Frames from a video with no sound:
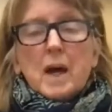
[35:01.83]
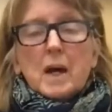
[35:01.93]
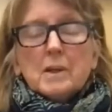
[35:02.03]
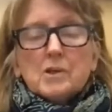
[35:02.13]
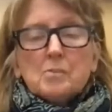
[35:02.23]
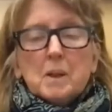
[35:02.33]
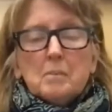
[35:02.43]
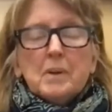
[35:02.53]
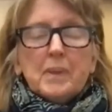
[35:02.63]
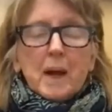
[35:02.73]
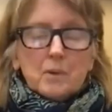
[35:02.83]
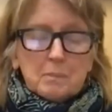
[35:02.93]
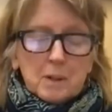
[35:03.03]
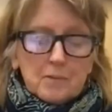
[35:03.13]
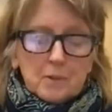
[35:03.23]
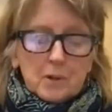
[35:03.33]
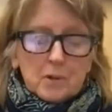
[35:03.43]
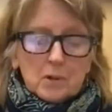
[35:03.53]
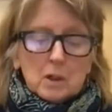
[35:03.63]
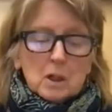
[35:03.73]
that is. But that would be for
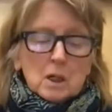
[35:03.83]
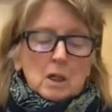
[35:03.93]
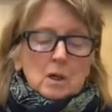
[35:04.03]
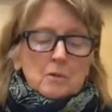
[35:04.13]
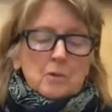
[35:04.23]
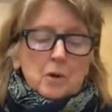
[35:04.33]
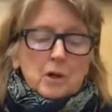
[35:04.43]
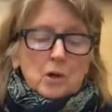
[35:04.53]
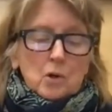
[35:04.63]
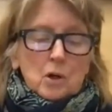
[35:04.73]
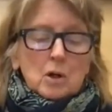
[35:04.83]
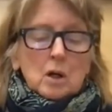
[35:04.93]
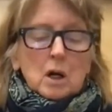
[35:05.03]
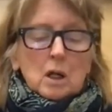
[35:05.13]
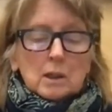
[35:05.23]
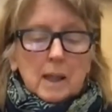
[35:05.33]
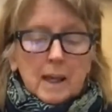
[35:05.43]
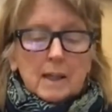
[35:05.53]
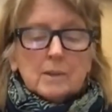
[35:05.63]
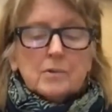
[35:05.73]
your
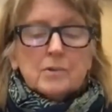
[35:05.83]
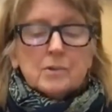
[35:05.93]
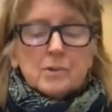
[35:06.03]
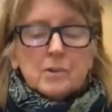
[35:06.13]
land